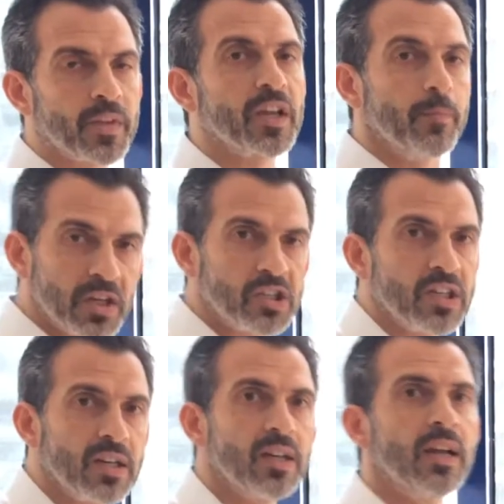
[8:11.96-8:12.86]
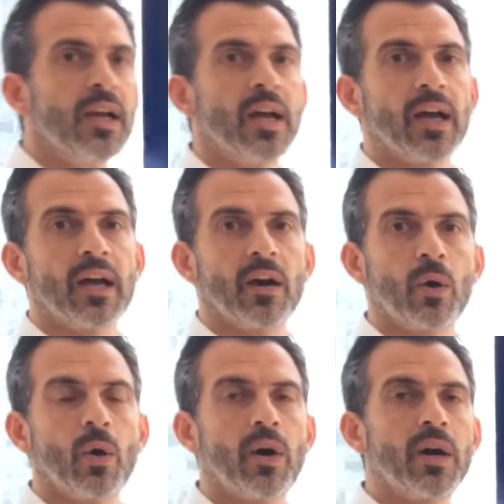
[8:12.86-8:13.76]
commission
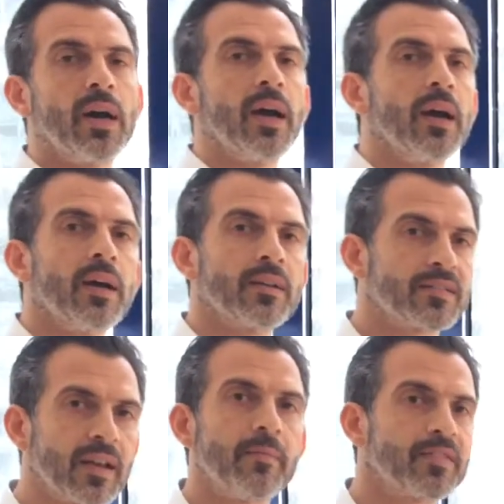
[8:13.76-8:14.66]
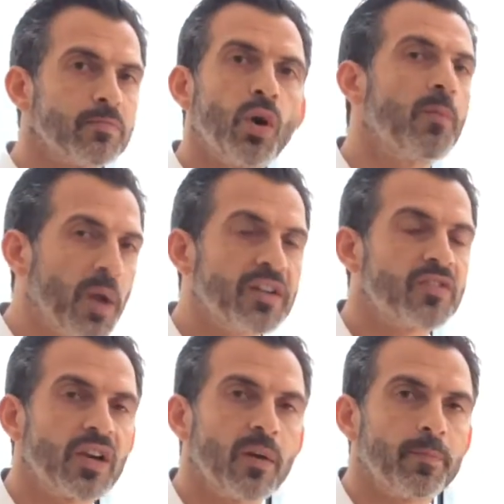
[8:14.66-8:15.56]
or some small
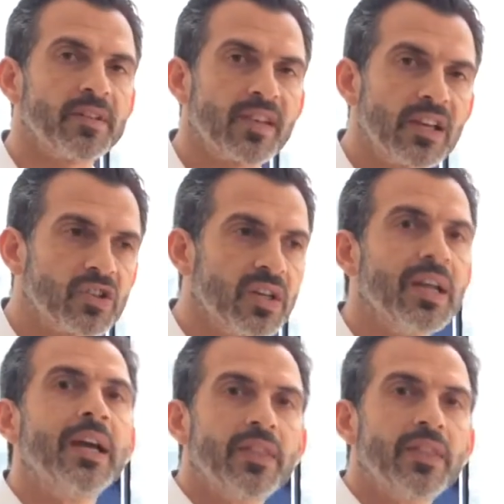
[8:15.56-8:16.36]
monetary compensation.